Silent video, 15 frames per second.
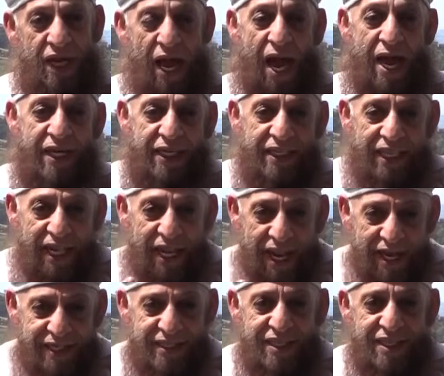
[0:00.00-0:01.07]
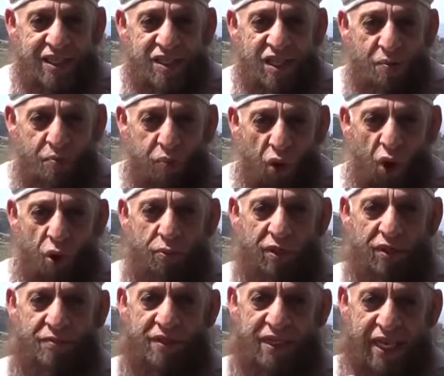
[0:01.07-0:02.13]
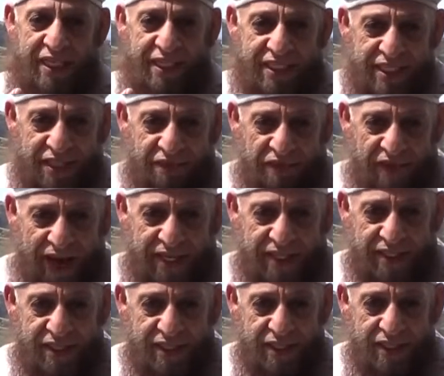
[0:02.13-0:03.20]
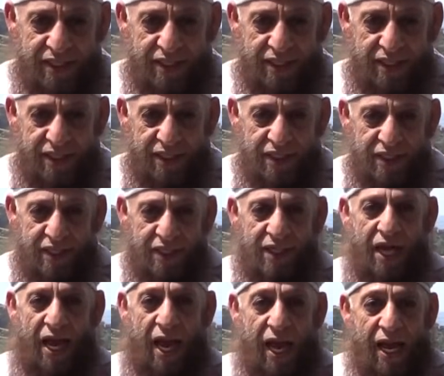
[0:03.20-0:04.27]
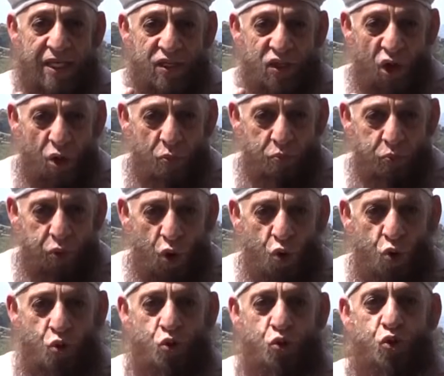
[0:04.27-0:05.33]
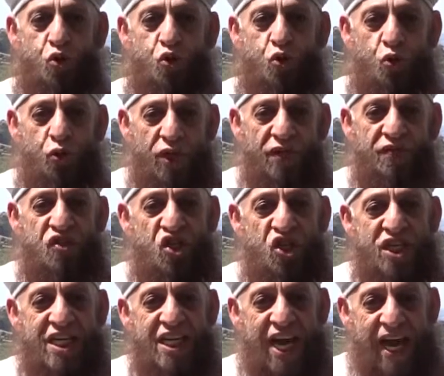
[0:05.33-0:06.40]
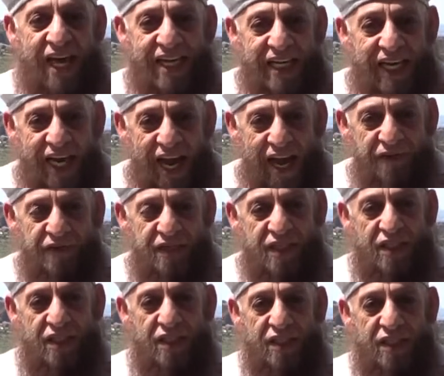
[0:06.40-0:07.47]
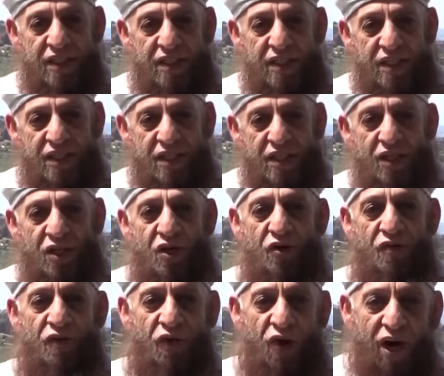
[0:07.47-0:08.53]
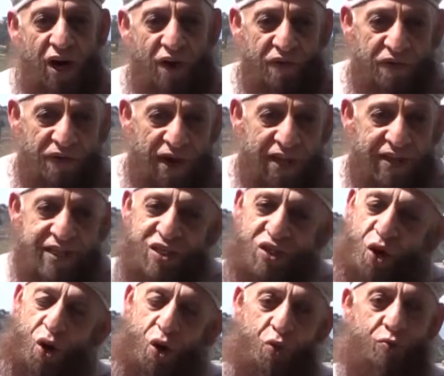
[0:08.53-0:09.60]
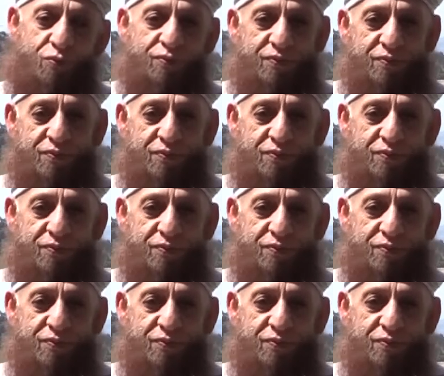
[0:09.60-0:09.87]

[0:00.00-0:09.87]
And it lessens the problems and its effects, as opposed to if she had left for her father's home.